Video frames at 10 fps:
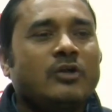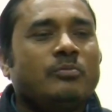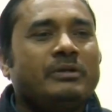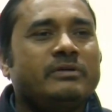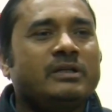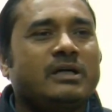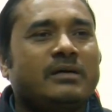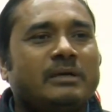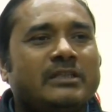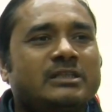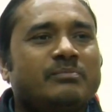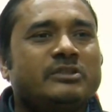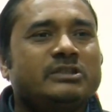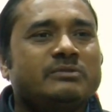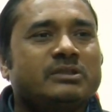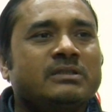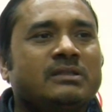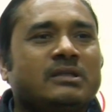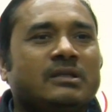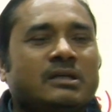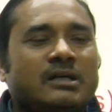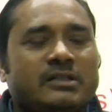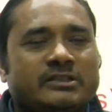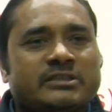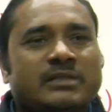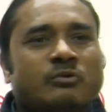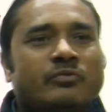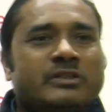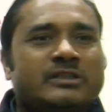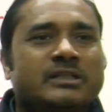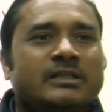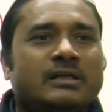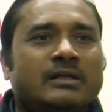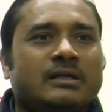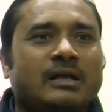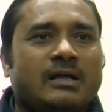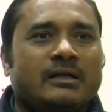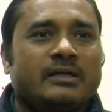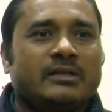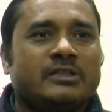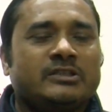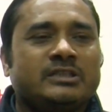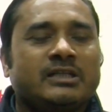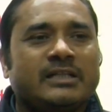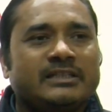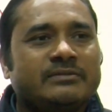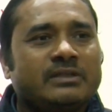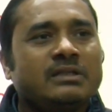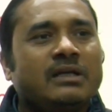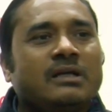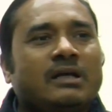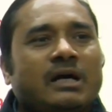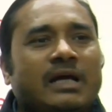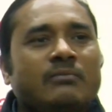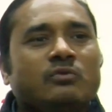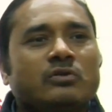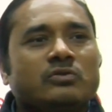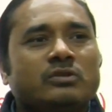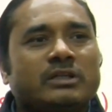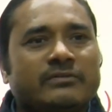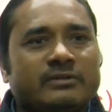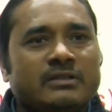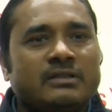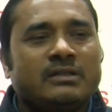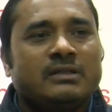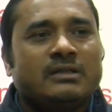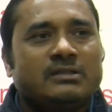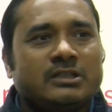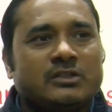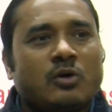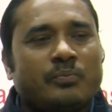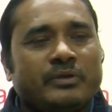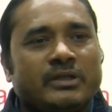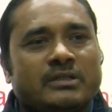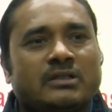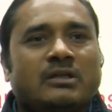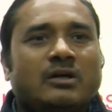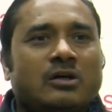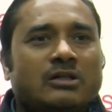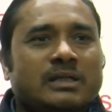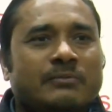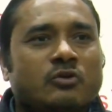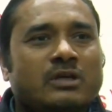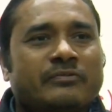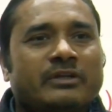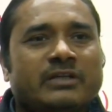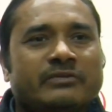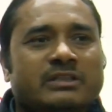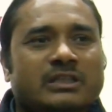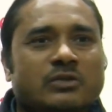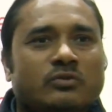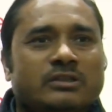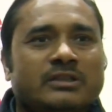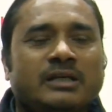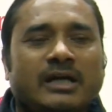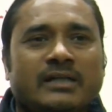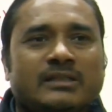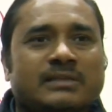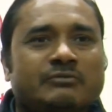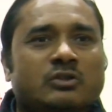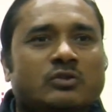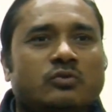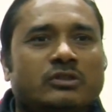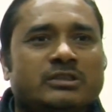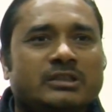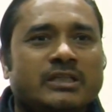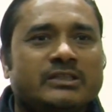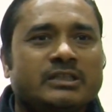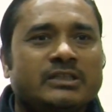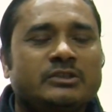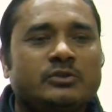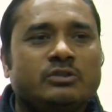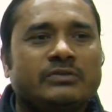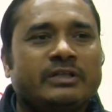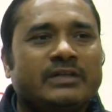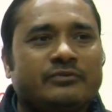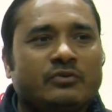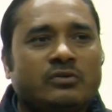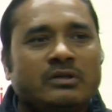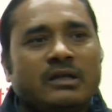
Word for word: everyone, uh, myself Pancham Singh, Assistant Professor in AKGEC Ghaziabad. I am going to deliver the topic on cryptography network security and the subject code is KCS074